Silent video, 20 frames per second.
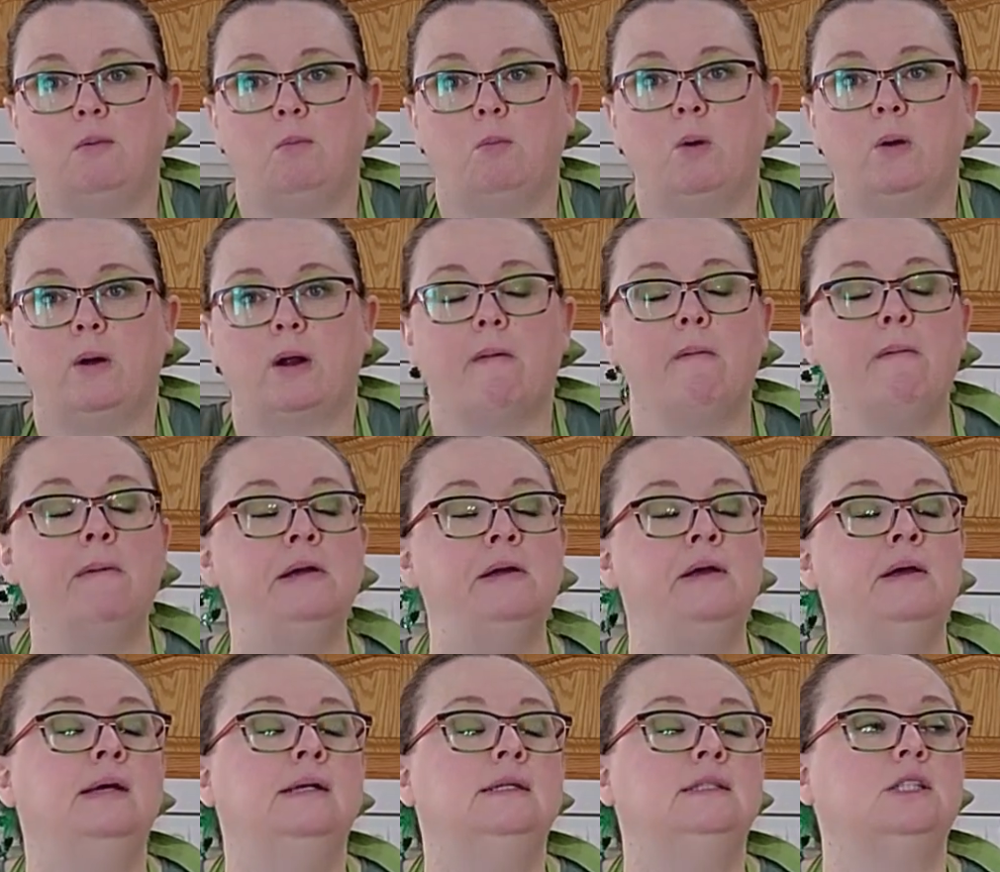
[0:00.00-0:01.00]
get more.
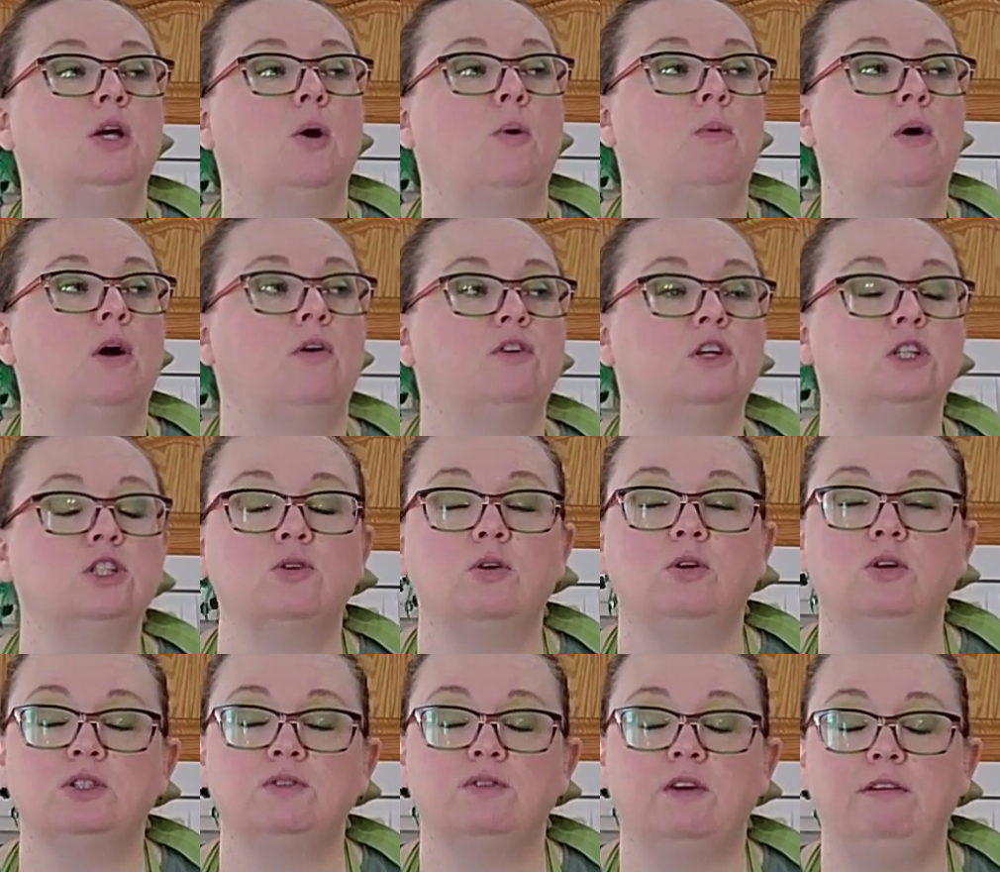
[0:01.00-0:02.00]
So our first
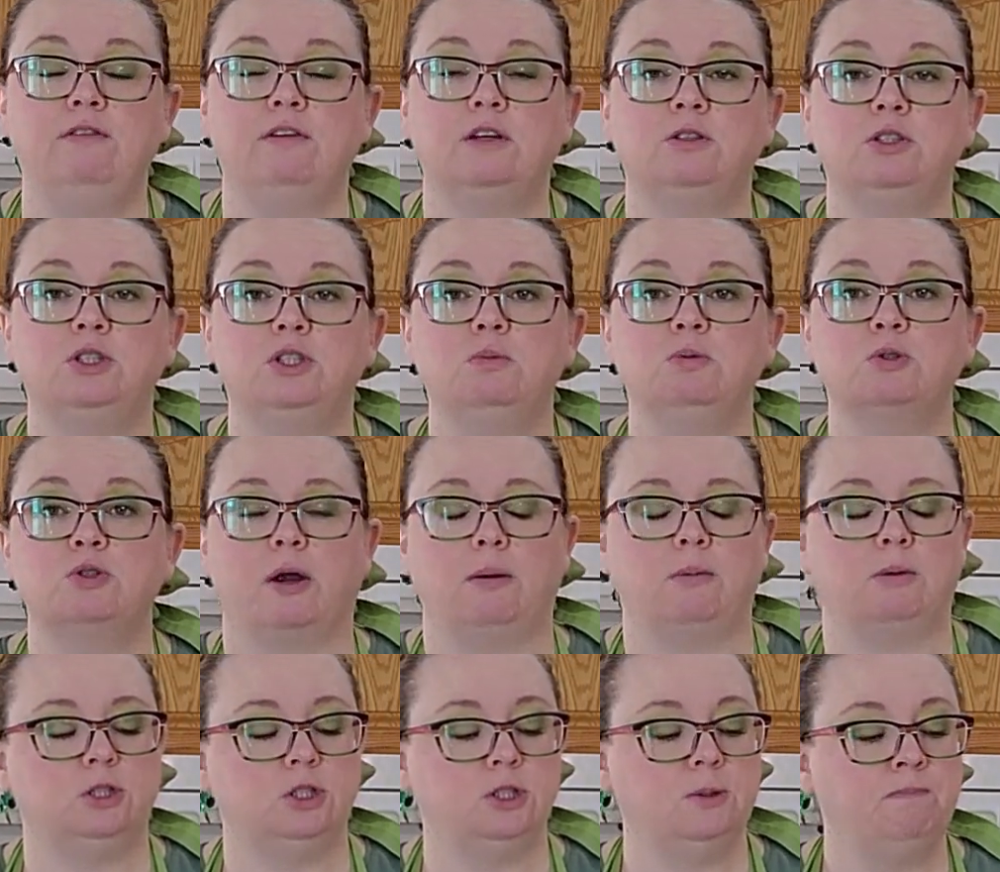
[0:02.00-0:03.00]
goal is 500
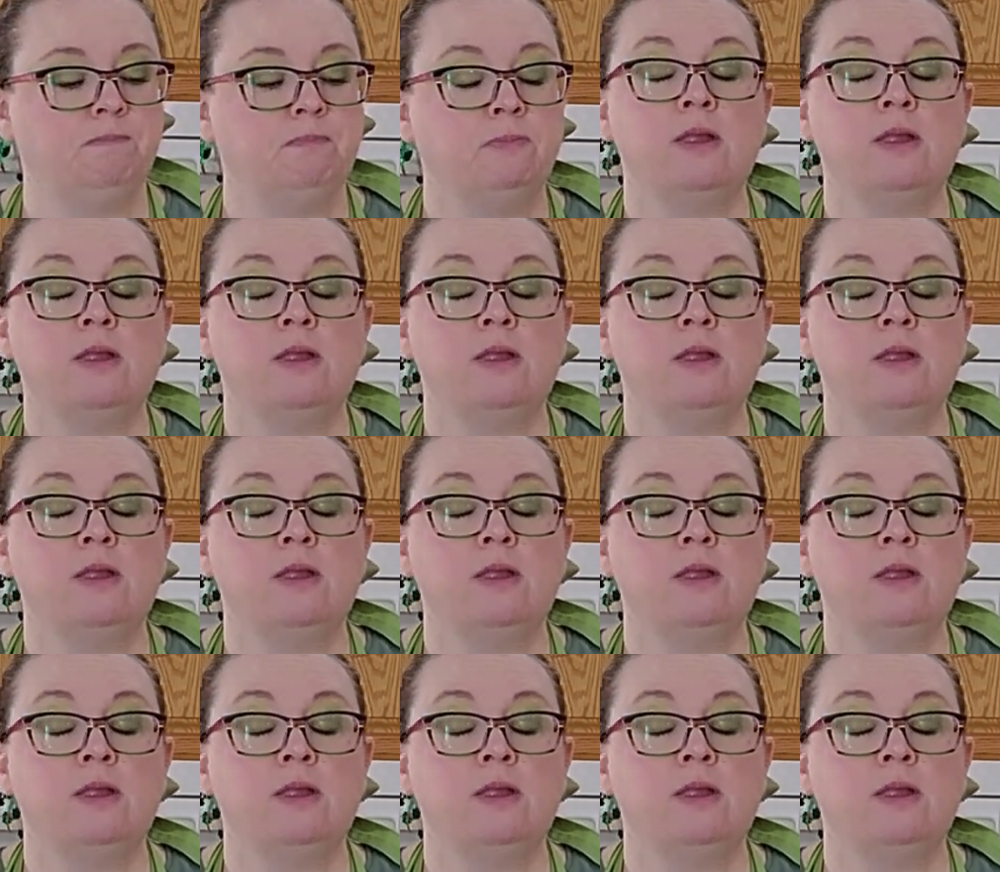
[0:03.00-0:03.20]
subscribers.